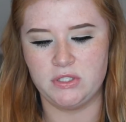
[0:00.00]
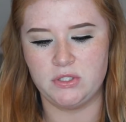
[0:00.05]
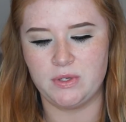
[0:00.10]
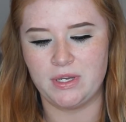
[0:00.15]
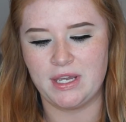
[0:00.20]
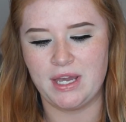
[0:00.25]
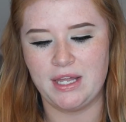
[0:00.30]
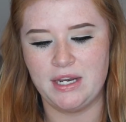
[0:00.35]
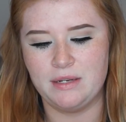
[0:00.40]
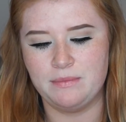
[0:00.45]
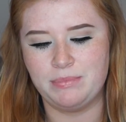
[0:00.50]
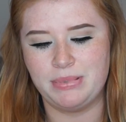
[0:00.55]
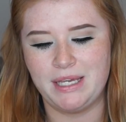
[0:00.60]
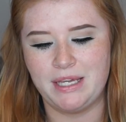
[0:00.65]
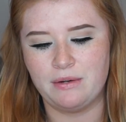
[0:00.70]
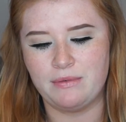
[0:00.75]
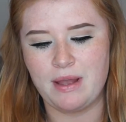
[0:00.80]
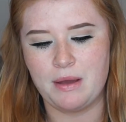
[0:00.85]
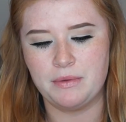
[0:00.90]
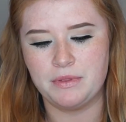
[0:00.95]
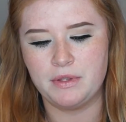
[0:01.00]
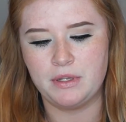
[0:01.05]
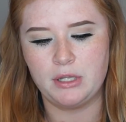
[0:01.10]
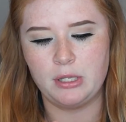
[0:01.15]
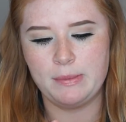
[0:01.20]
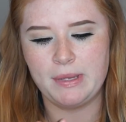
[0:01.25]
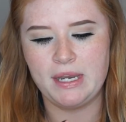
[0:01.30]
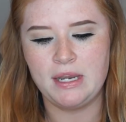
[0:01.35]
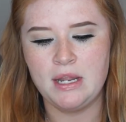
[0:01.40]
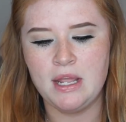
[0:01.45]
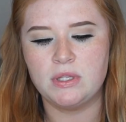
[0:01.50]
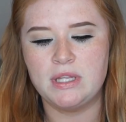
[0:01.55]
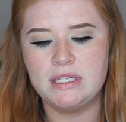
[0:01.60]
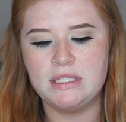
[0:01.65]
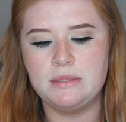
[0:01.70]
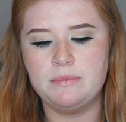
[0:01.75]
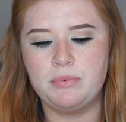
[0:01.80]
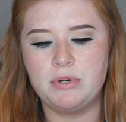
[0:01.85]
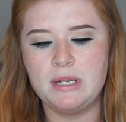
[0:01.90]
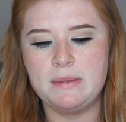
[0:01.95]
So I kind of played around with it a little bit. I like
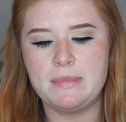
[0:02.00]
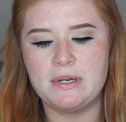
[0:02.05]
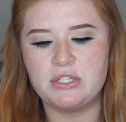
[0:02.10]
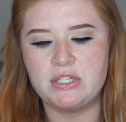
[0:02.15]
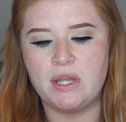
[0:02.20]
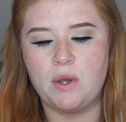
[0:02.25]
to pretty much